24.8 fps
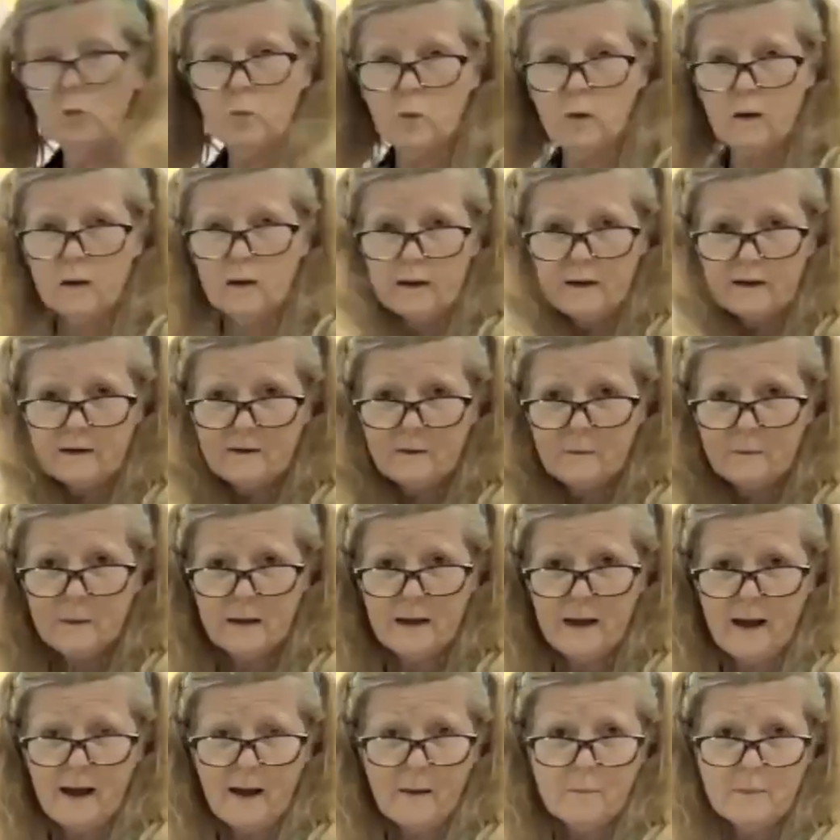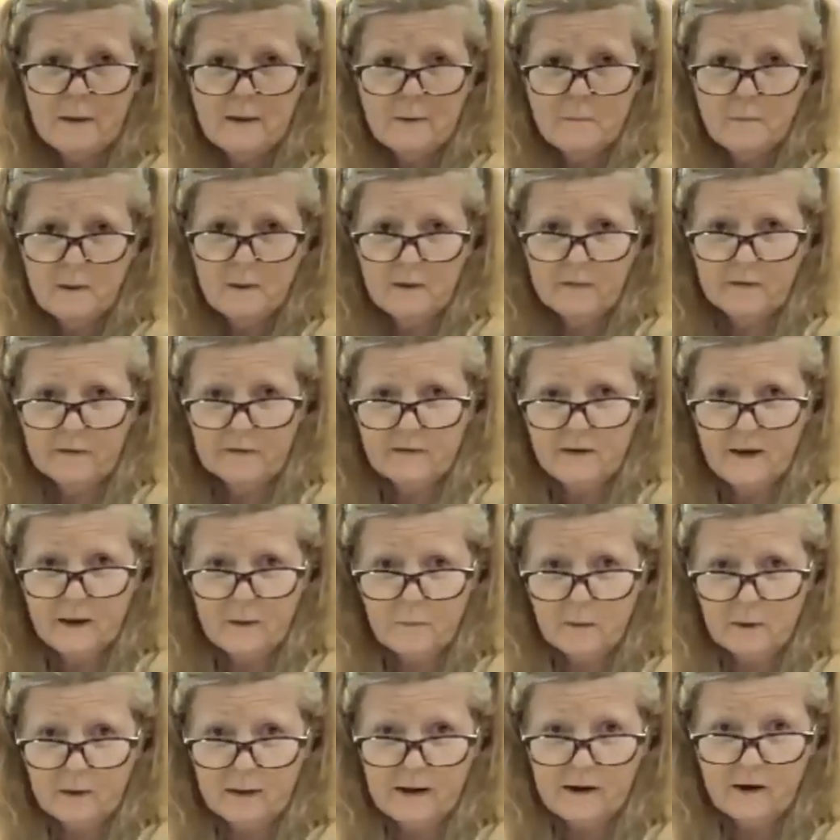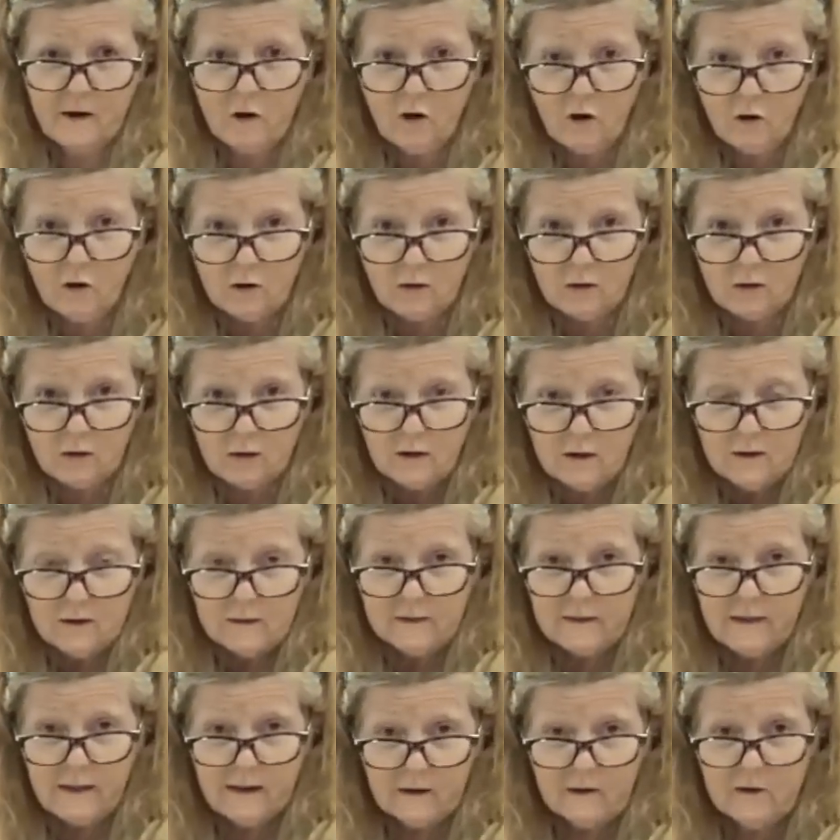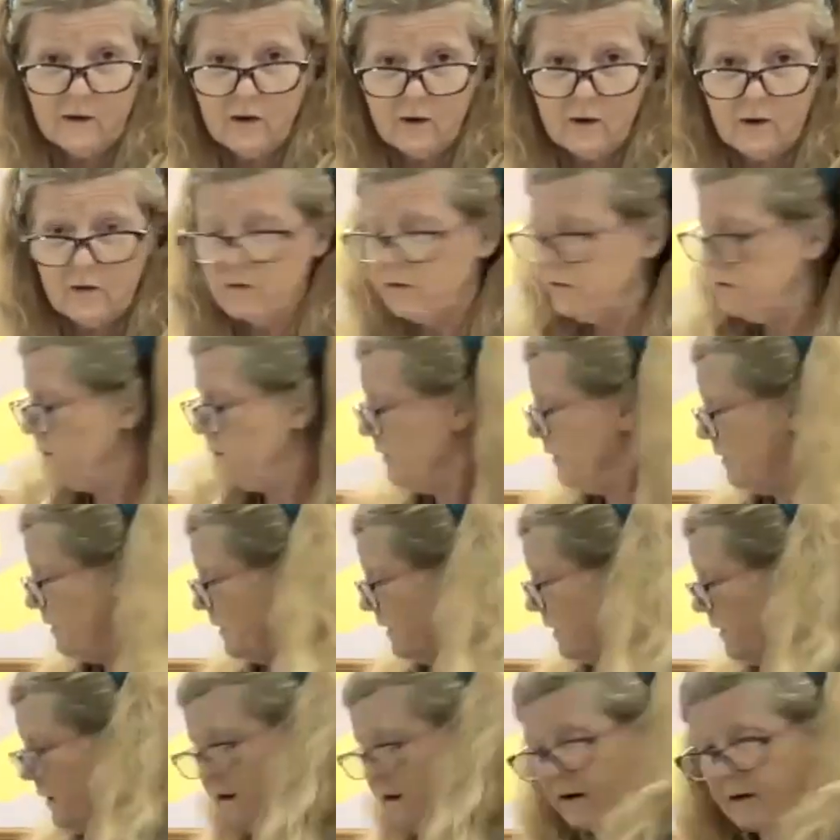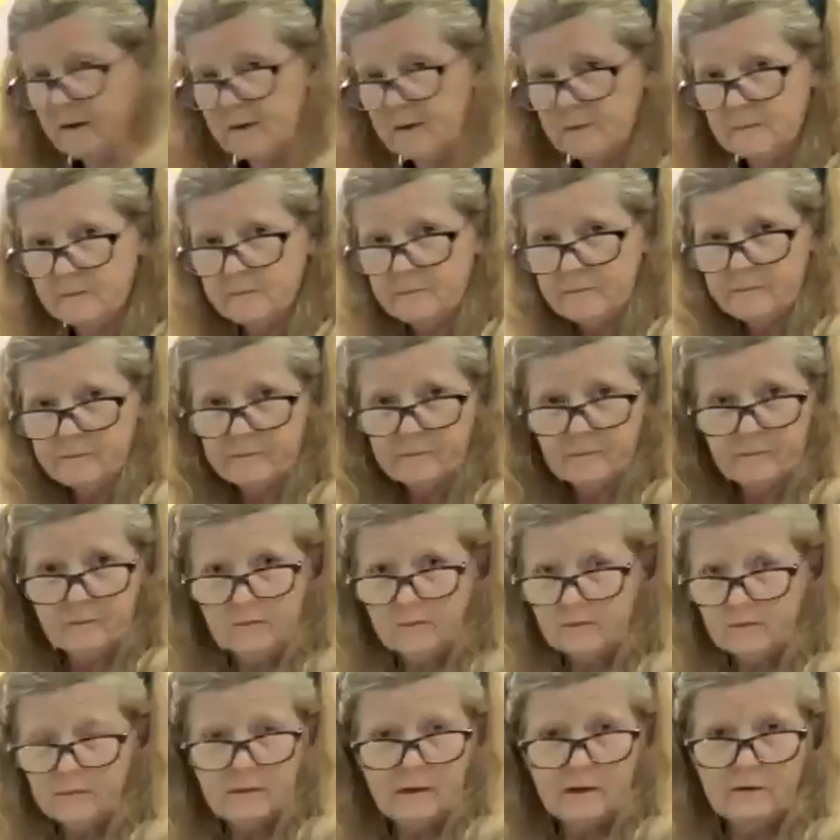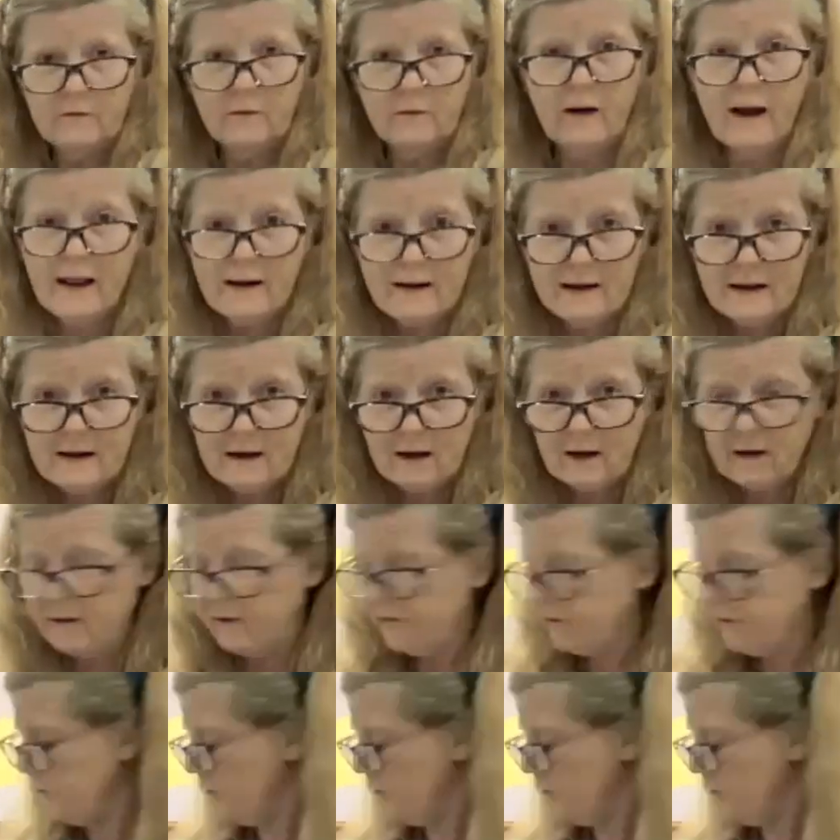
willing to be happy to be on the table at all, let alone for any kind of